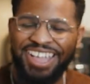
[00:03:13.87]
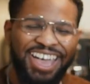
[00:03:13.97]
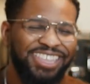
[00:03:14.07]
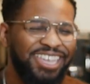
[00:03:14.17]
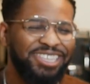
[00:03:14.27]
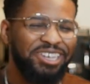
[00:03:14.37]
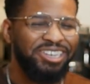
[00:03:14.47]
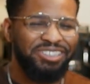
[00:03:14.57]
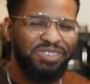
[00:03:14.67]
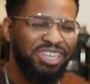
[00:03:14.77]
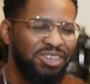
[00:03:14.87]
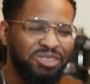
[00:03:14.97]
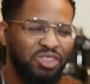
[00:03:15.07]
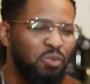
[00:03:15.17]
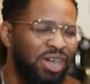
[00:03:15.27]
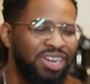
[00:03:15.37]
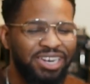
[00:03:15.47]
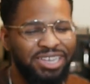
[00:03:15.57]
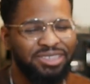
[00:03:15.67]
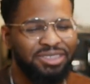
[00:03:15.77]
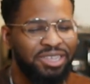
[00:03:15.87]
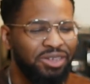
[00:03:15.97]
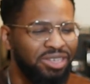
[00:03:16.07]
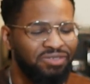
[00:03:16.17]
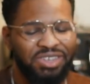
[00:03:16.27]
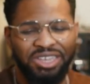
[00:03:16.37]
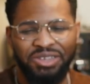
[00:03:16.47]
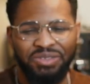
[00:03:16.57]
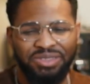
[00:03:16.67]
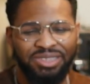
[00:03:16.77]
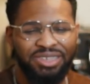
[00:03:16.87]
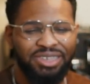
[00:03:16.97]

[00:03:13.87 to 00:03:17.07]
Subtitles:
I think tier list videos, nobody needs tier list videos.